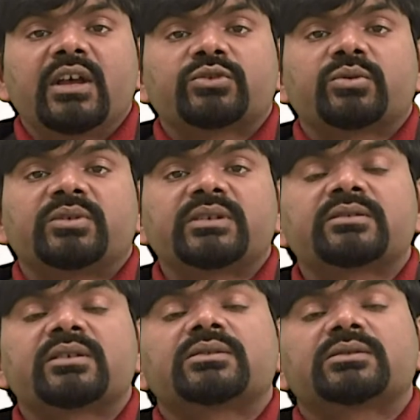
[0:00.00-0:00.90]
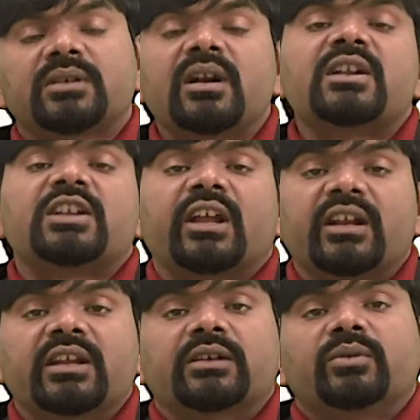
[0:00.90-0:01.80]
So this is the third
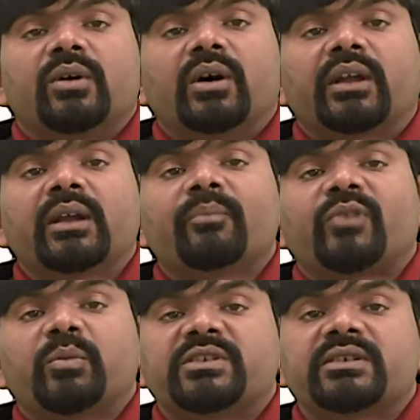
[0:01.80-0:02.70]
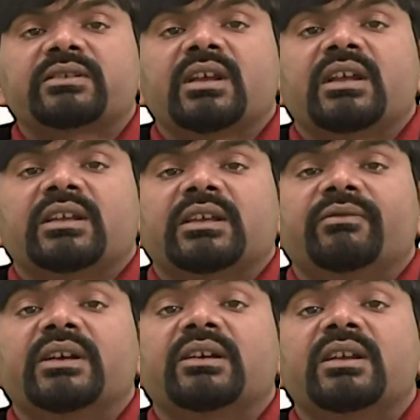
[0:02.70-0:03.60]
technique, okay, which is
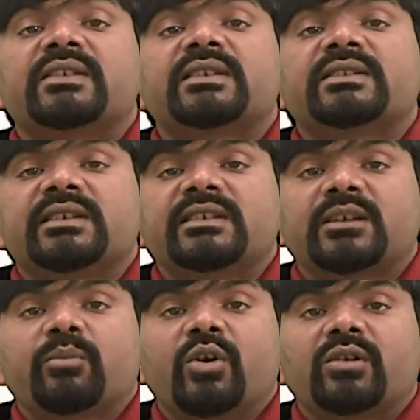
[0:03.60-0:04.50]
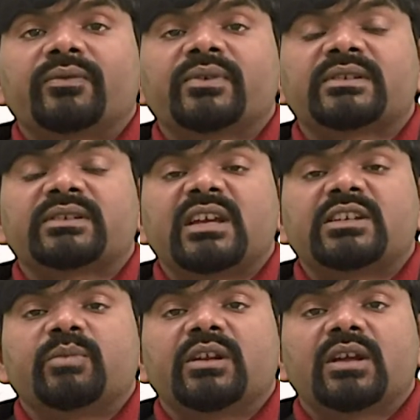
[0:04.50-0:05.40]
giving reasons in support of a
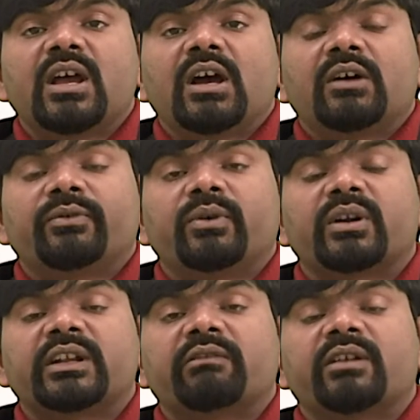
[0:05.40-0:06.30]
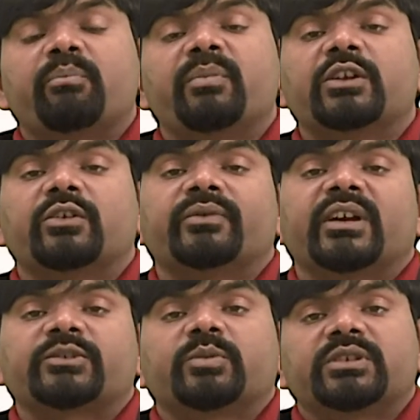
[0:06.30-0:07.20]
statement for development of
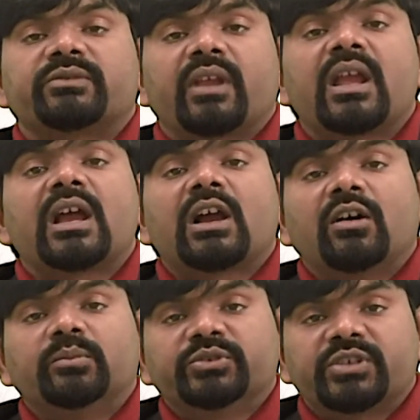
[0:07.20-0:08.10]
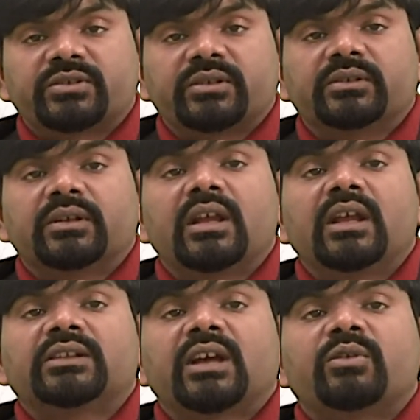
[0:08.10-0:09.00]
expository composition.
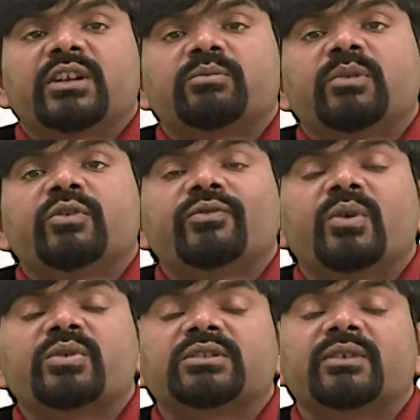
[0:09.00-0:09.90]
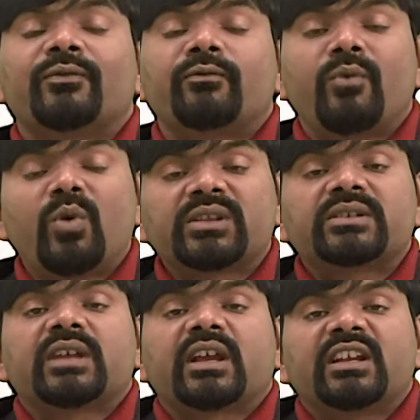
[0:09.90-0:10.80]
Now let me move on to the
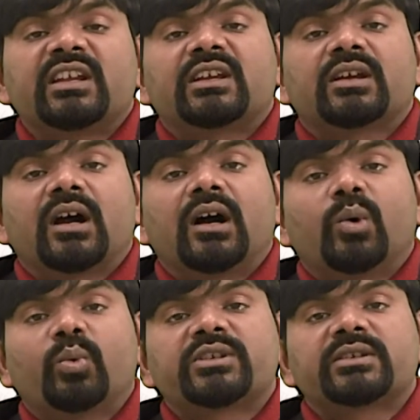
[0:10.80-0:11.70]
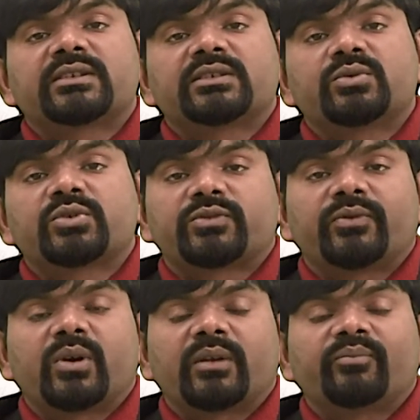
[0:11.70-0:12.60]
fourth technique, which is used
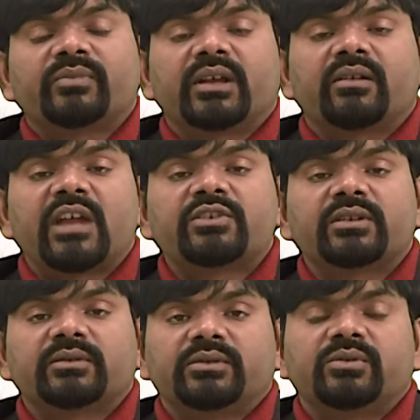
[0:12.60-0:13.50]
for writing,